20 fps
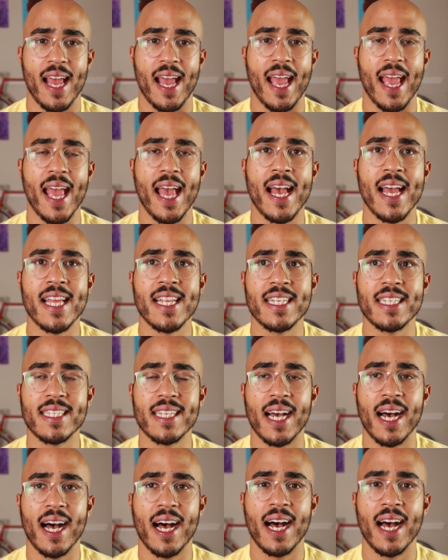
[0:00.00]
And
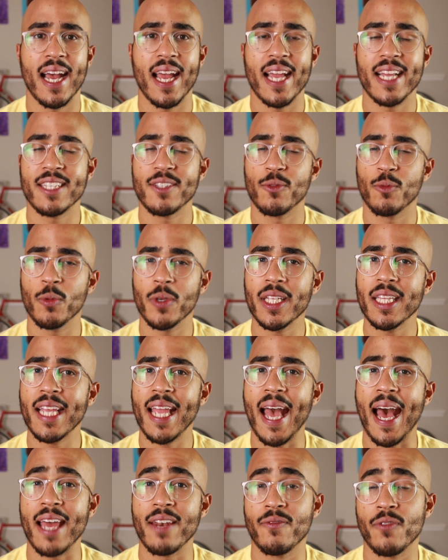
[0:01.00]
it's really
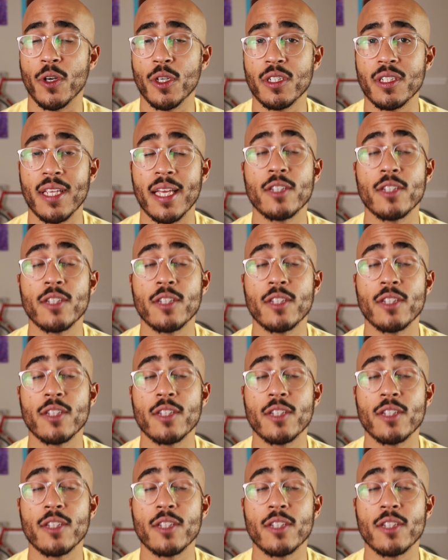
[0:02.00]
adverse.